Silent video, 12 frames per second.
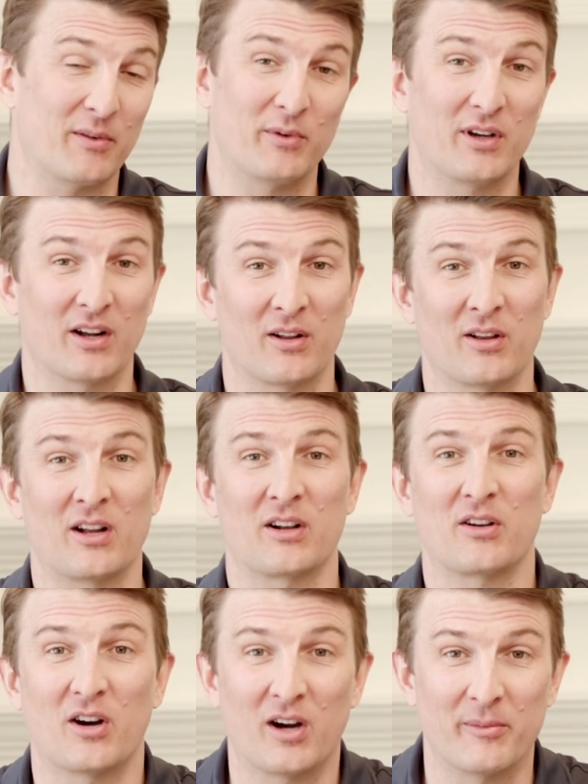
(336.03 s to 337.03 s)
And we got a lot
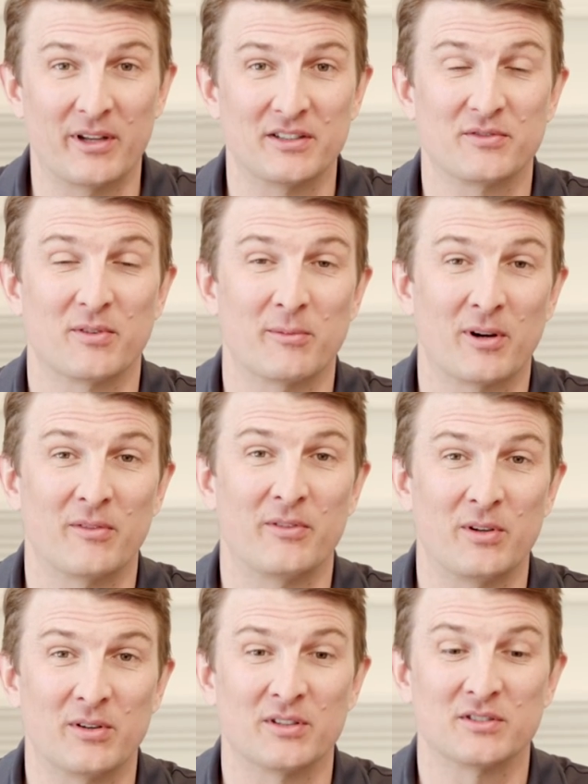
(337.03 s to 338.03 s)
of comments from our
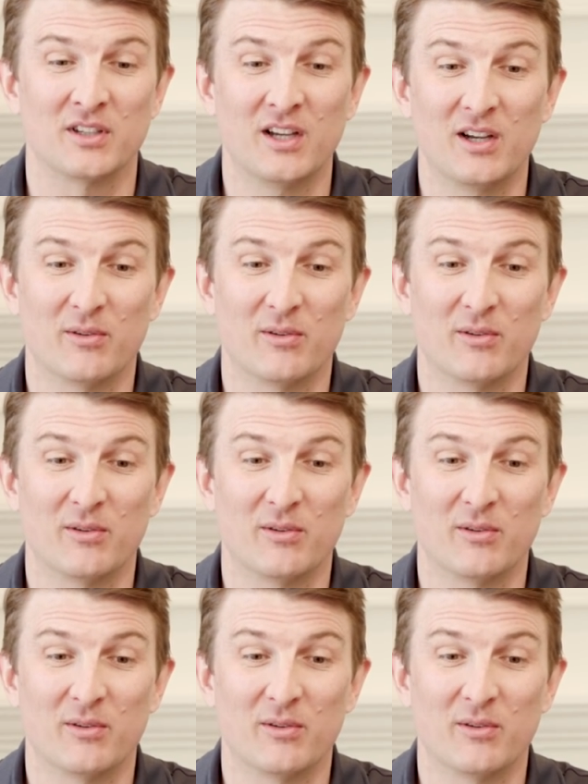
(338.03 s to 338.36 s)
viewers